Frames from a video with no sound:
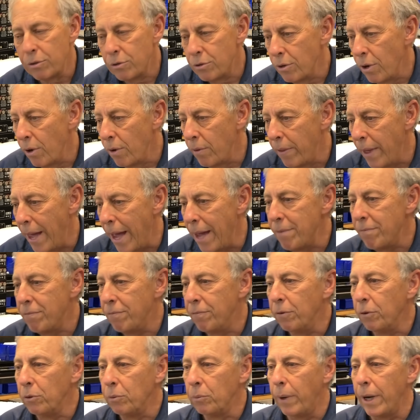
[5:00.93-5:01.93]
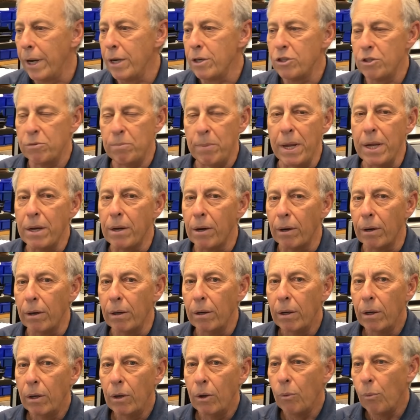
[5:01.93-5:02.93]
So that full range speaker,
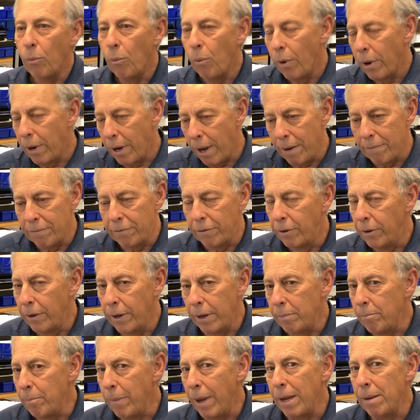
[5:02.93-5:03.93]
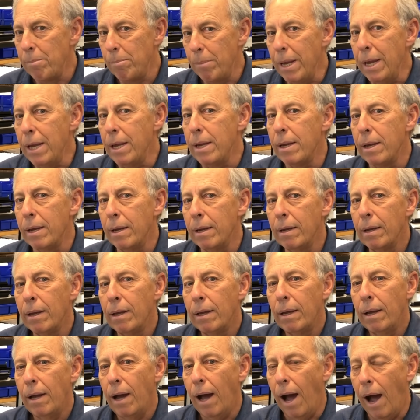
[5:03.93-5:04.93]
whatever it may be,
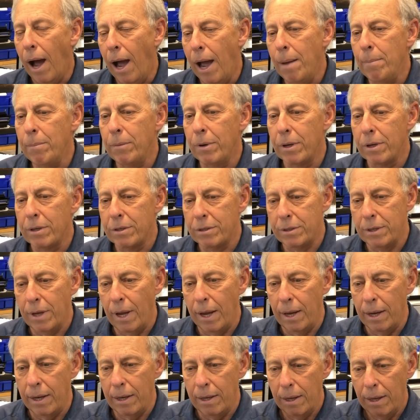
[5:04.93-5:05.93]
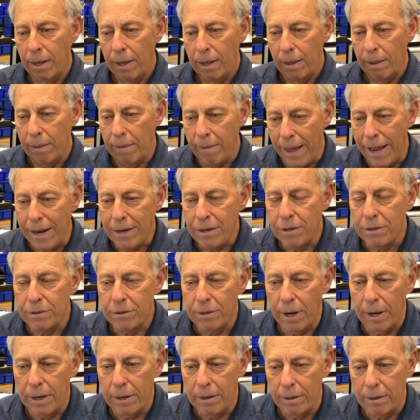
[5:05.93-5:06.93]
I'm going to say that
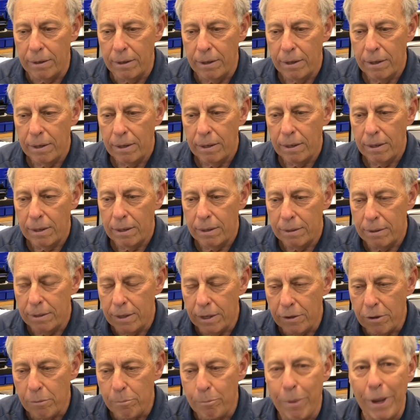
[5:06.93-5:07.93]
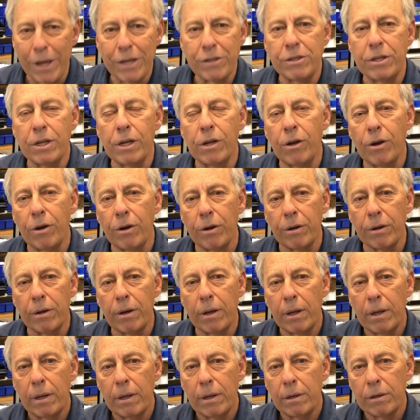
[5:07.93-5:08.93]
designer did the best he could
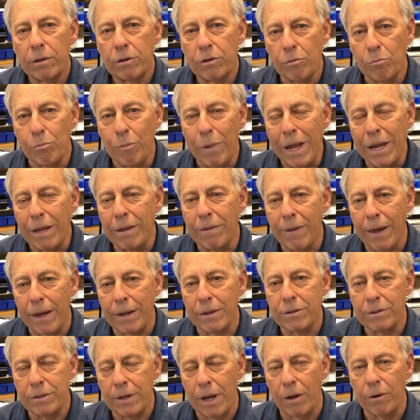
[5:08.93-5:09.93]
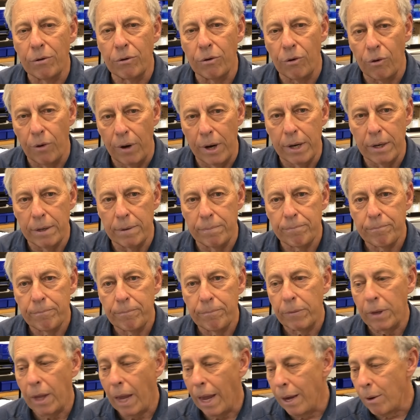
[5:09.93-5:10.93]
to make that sound great.
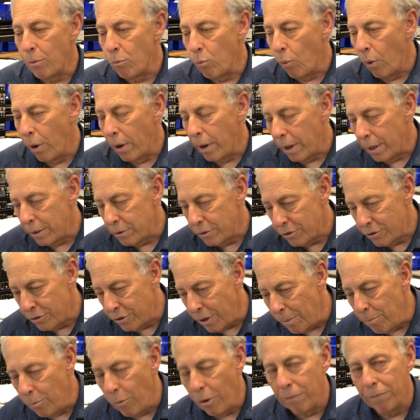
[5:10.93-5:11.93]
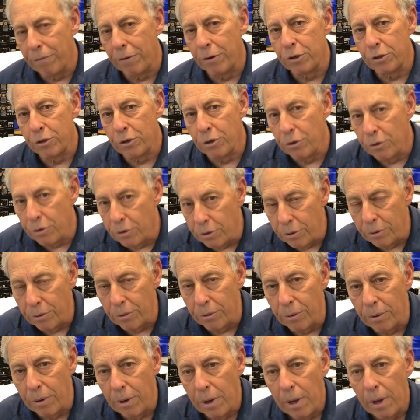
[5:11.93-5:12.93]
And what a subwoofer should
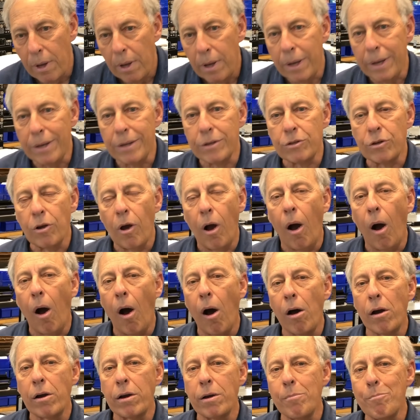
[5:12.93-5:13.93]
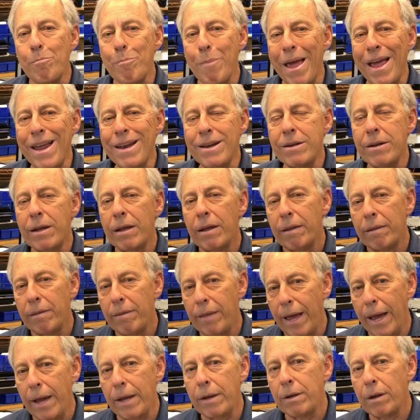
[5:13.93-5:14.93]
do is augment
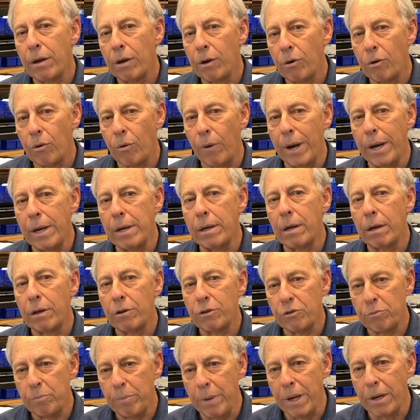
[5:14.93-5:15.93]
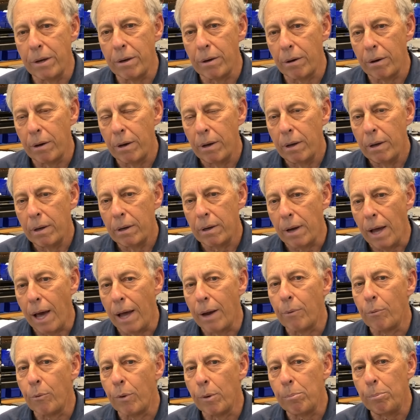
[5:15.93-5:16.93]
that great speaker,
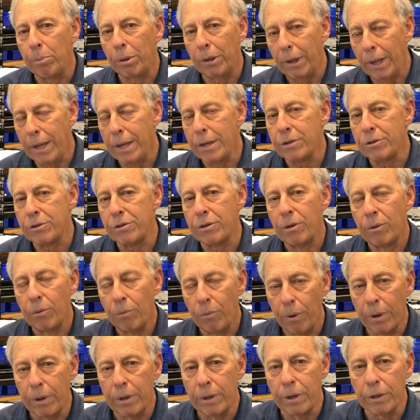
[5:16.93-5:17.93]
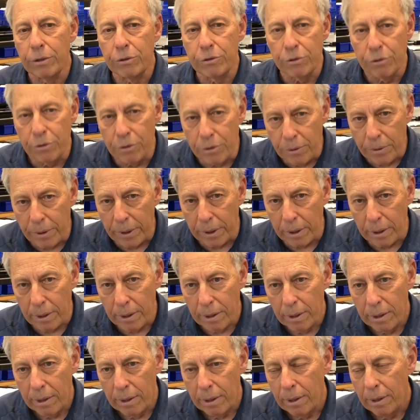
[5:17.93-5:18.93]
not replace what it's doing.
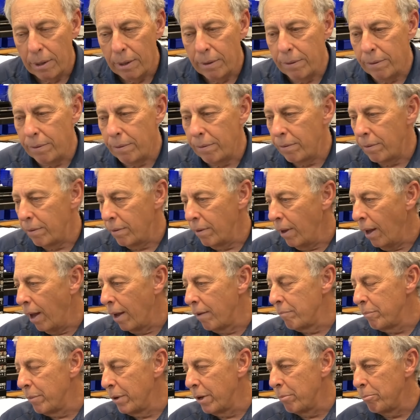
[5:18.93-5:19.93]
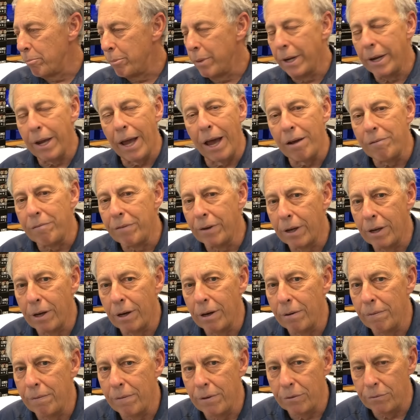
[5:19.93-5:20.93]
I've been a big advocate
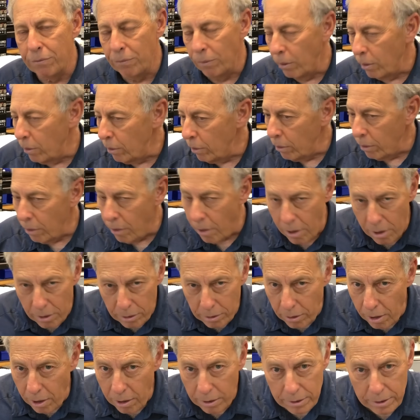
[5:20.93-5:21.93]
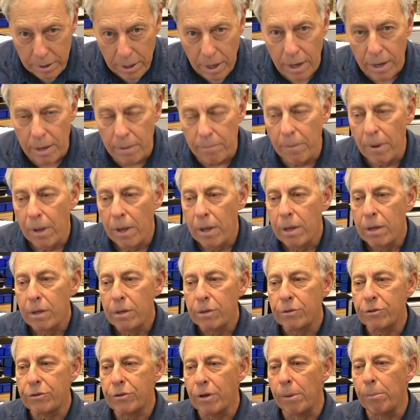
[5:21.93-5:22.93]
of this for a long, long time.
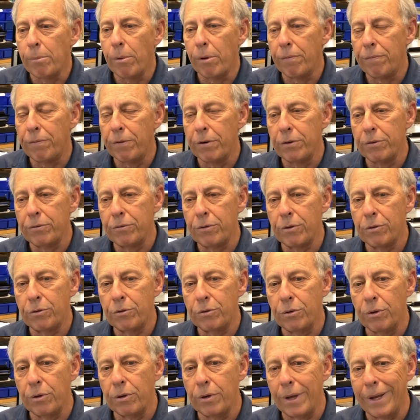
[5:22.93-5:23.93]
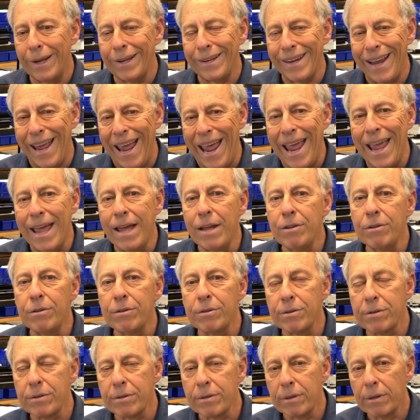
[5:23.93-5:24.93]
Subwoofers should
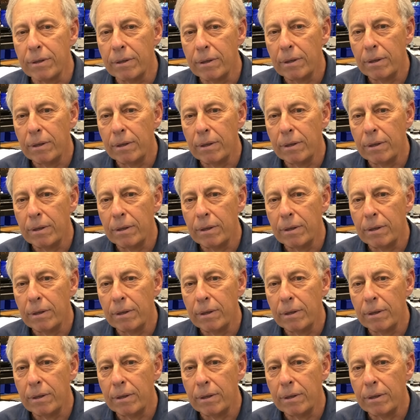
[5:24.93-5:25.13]
enhance,